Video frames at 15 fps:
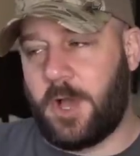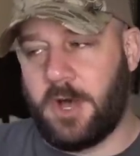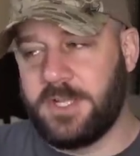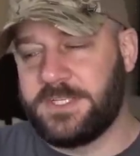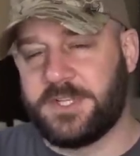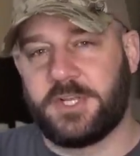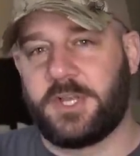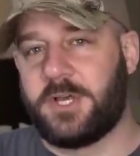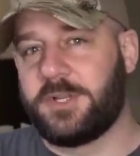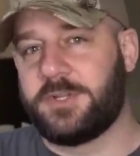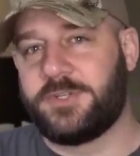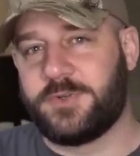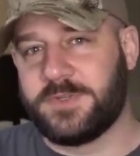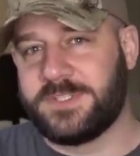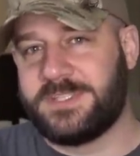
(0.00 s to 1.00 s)
all these other gun
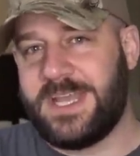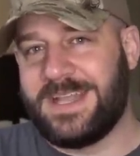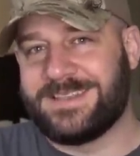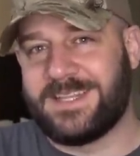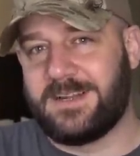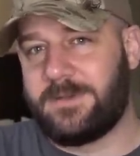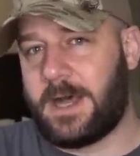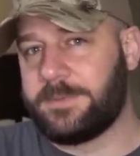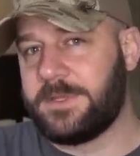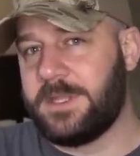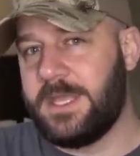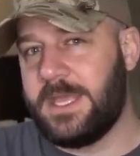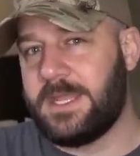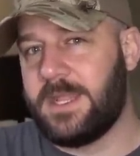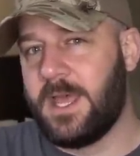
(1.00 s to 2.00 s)
control states that have opted
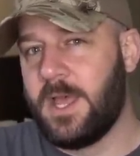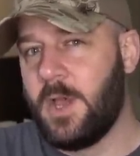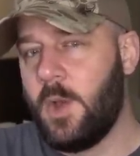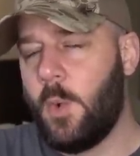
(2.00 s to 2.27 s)
in,